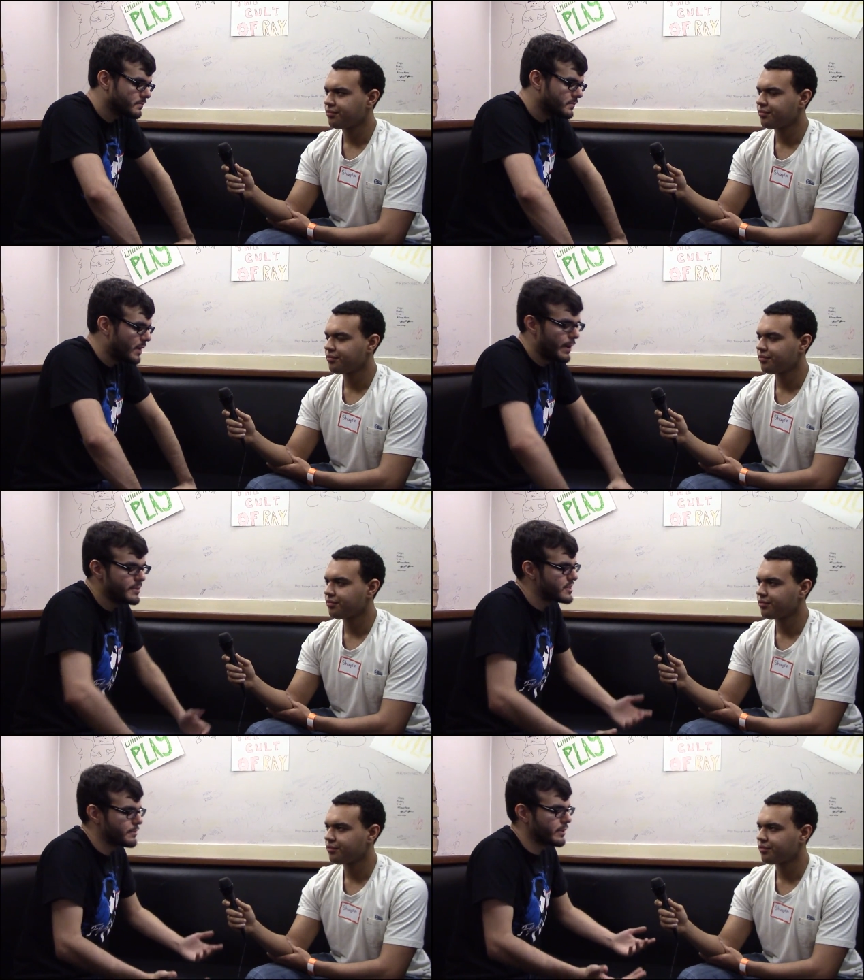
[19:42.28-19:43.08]
Speaker 1: yeah,
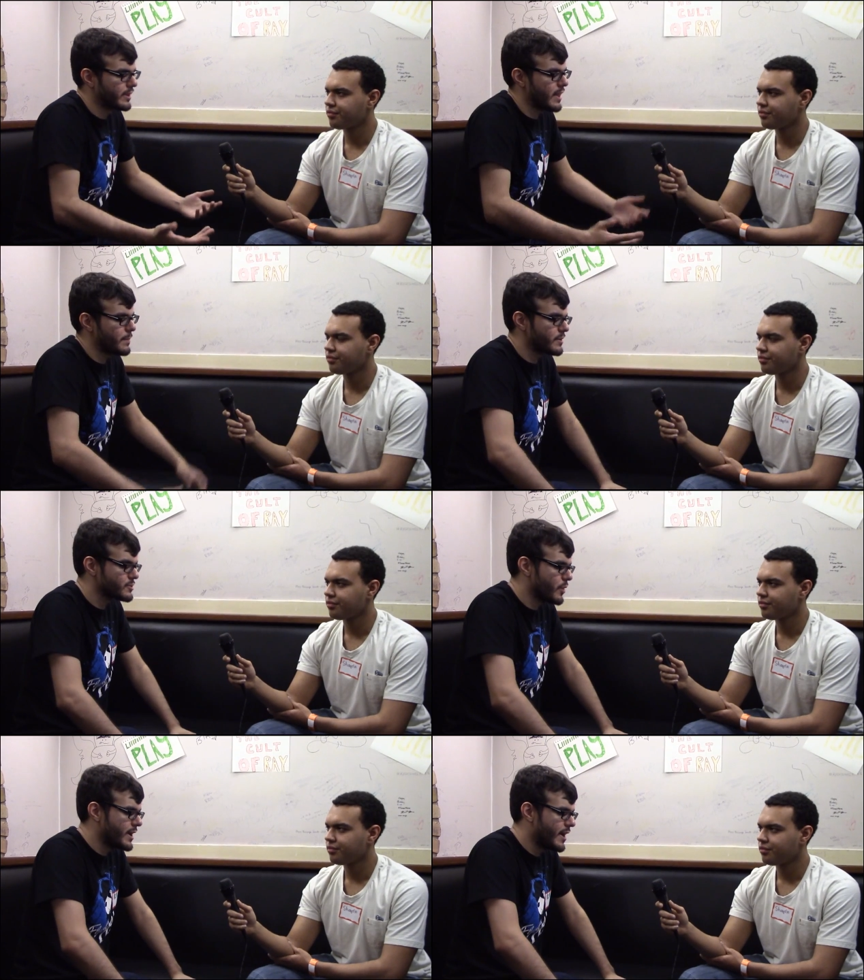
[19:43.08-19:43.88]
maybe something like that.
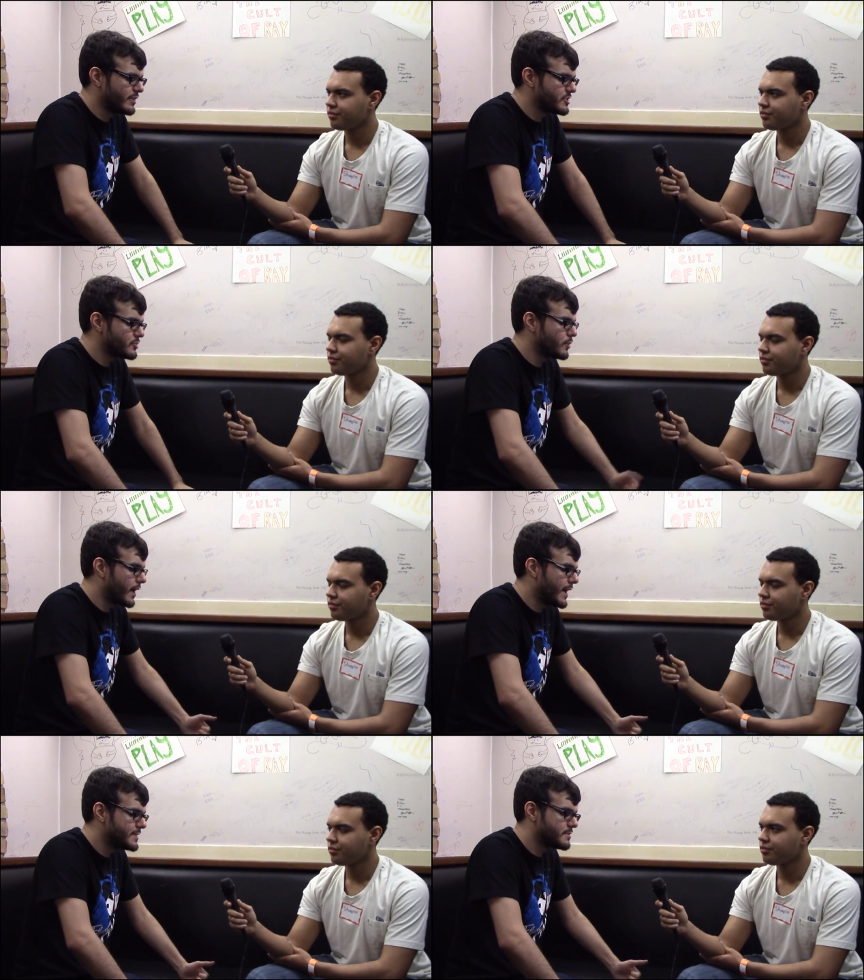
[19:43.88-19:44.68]
Because right now I just do
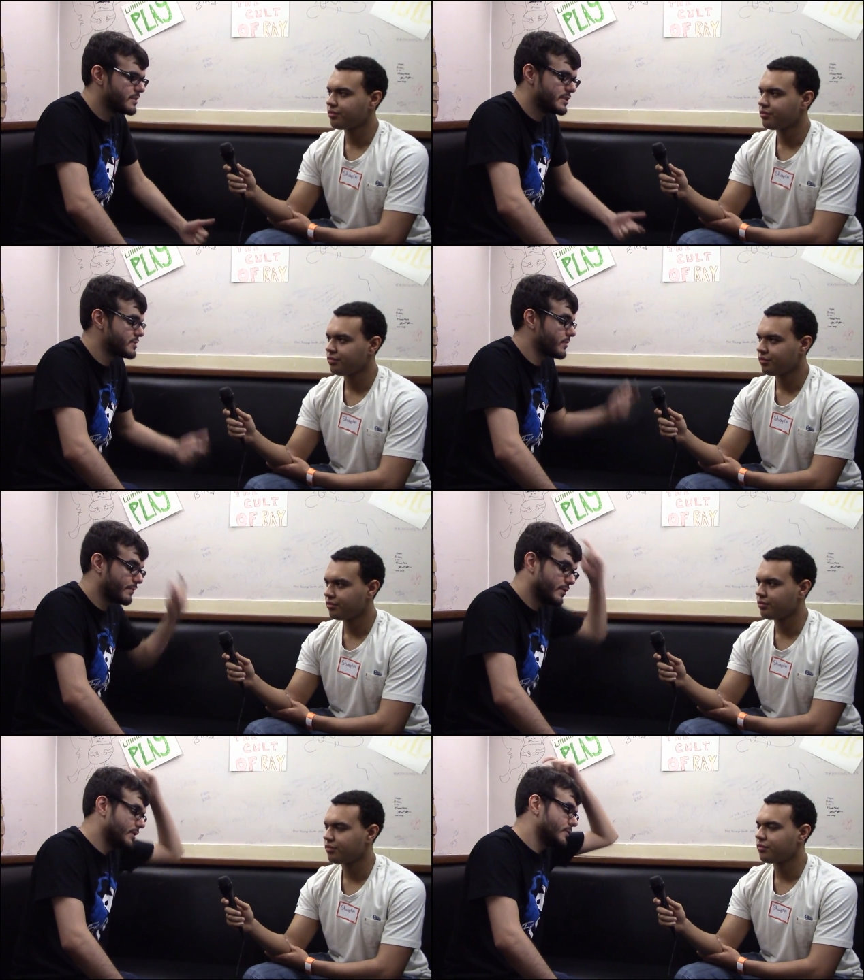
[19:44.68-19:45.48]
guides, the Easter
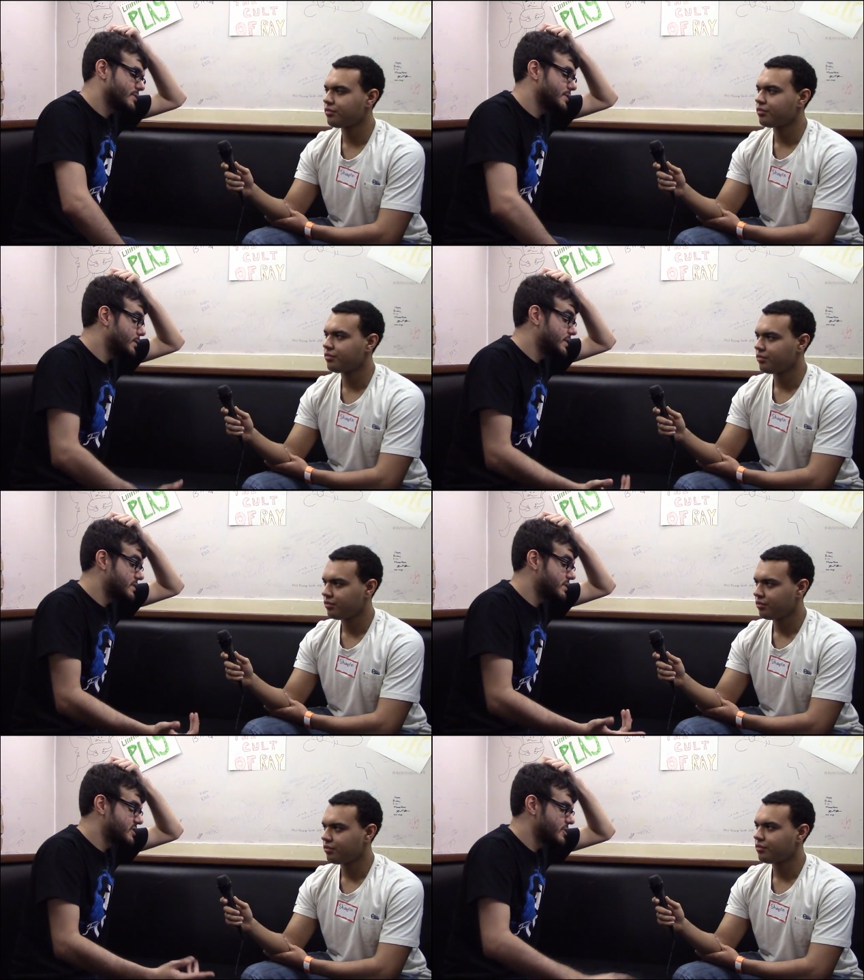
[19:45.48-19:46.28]
egg videos, and the
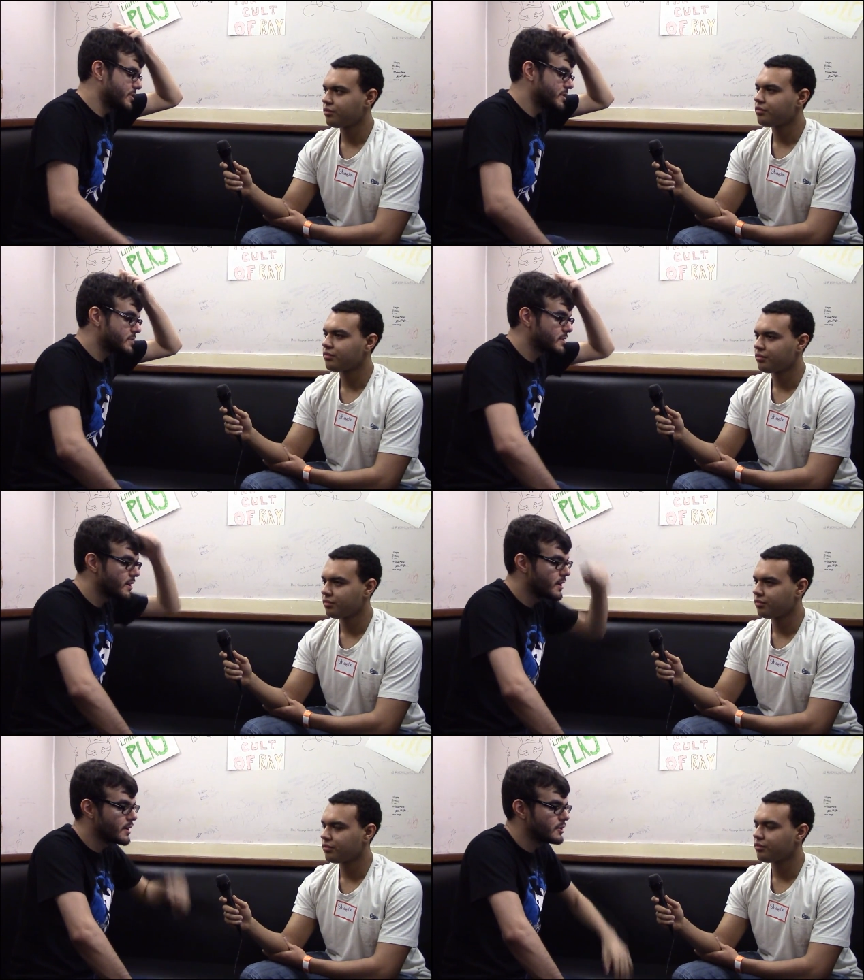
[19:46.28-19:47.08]
This Is Serious.
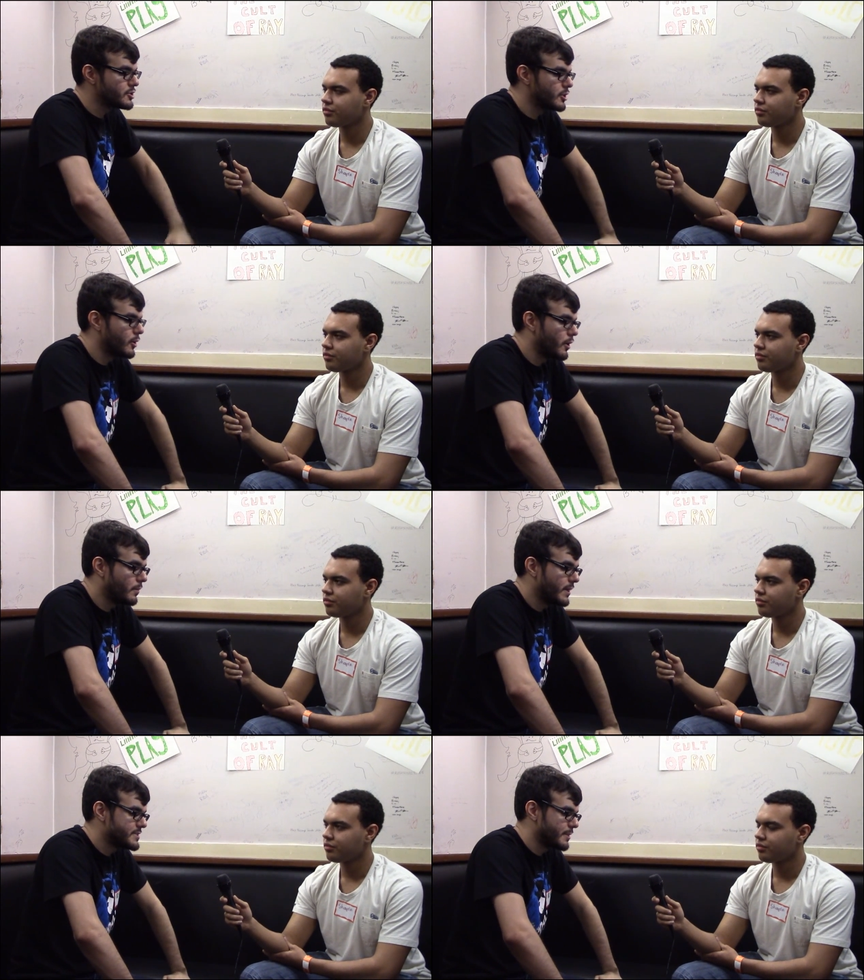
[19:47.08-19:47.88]
So
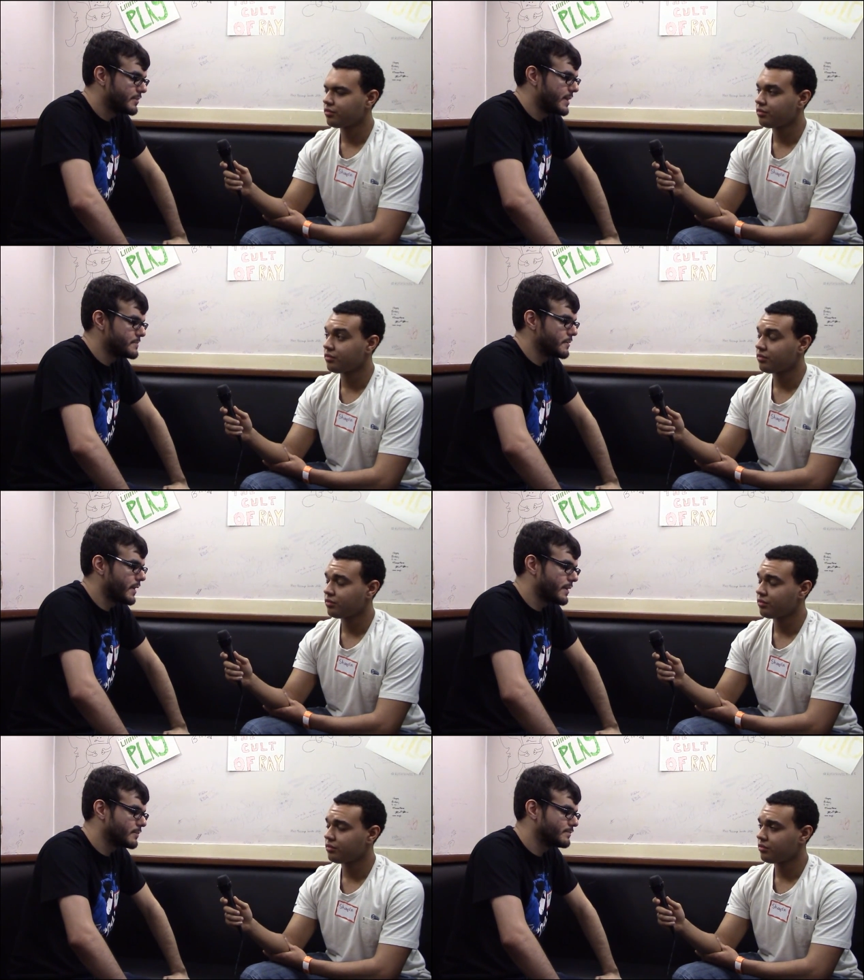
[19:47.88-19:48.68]
um, and sometimes they're
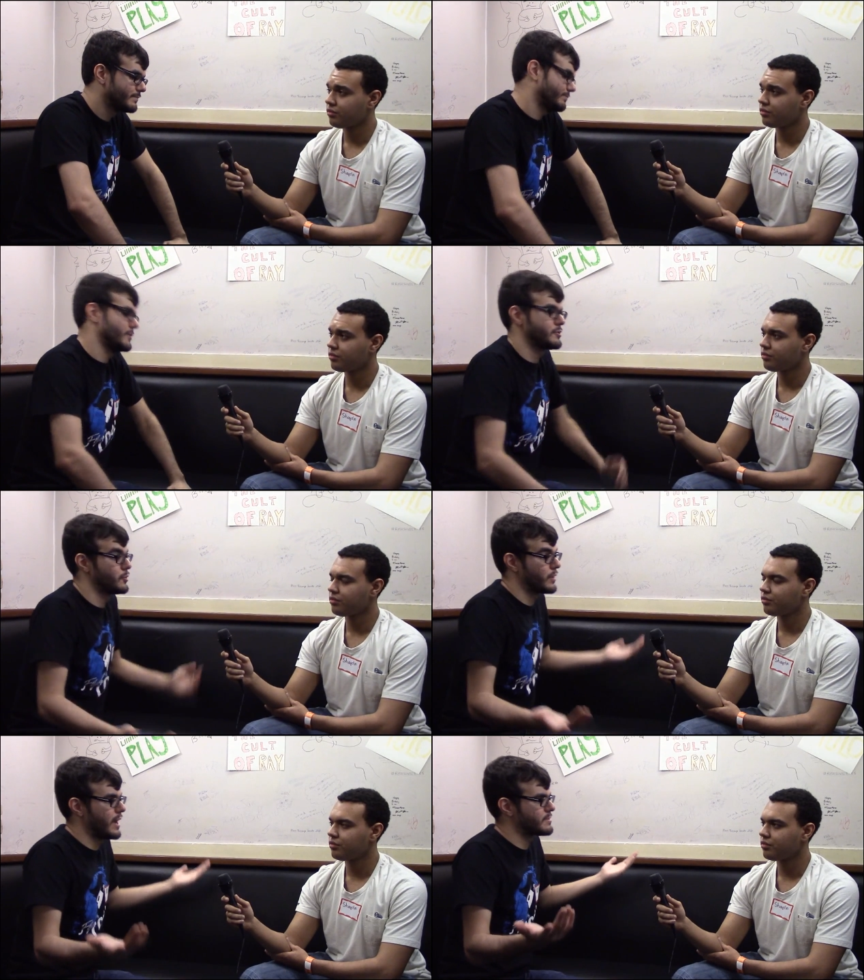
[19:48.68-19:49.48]
like, there's
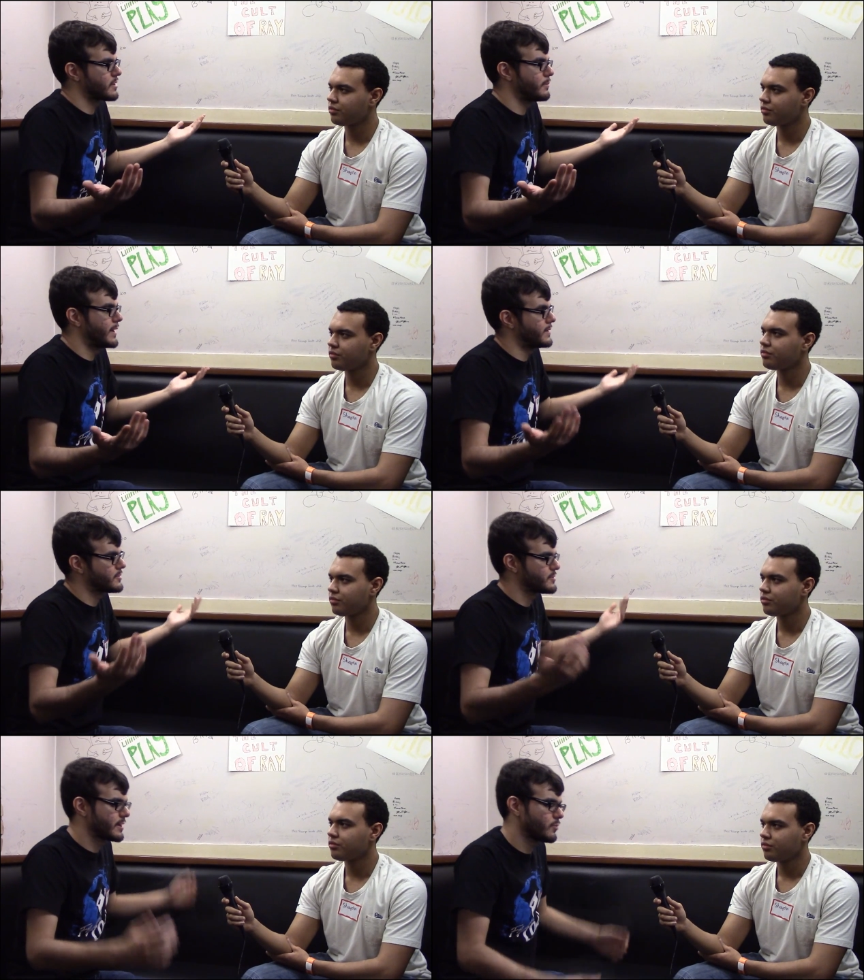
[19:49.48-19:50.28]
no games coming
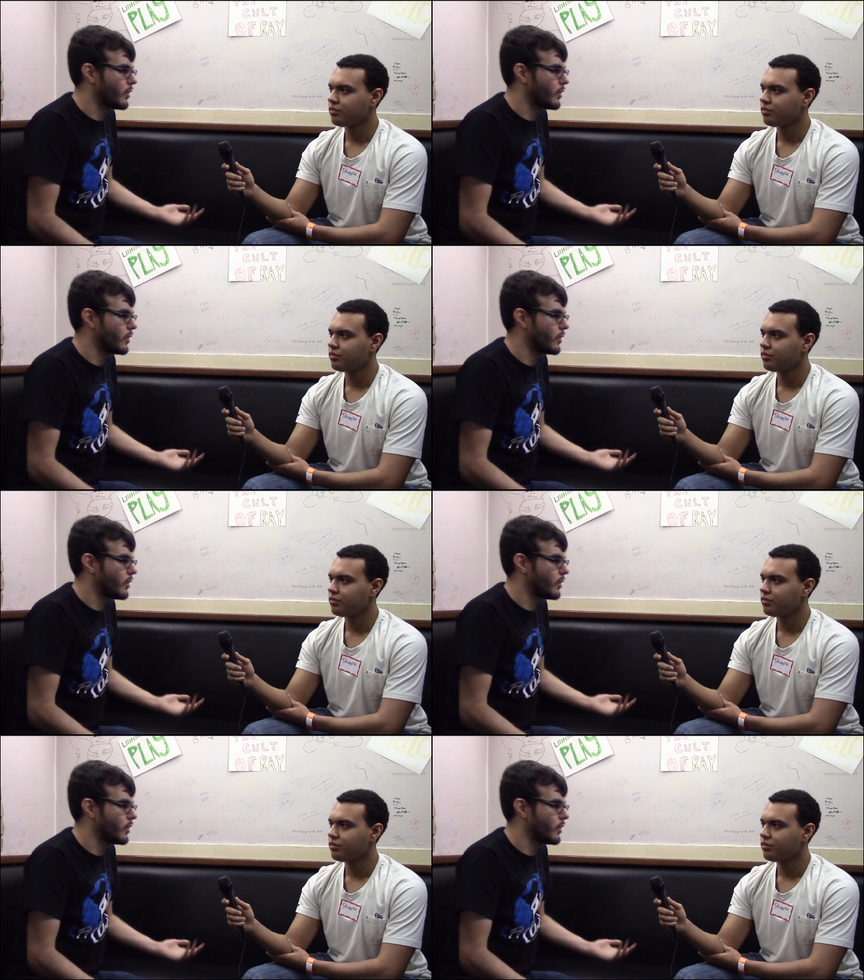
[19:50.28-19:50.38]
out, so it's like,